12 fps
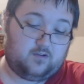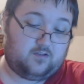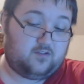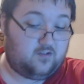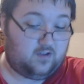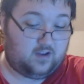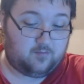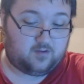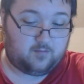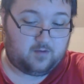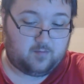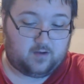what
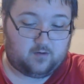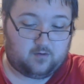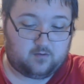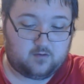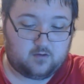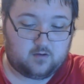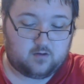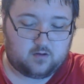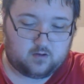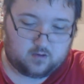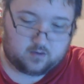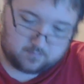seems to be metal,
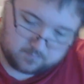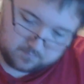a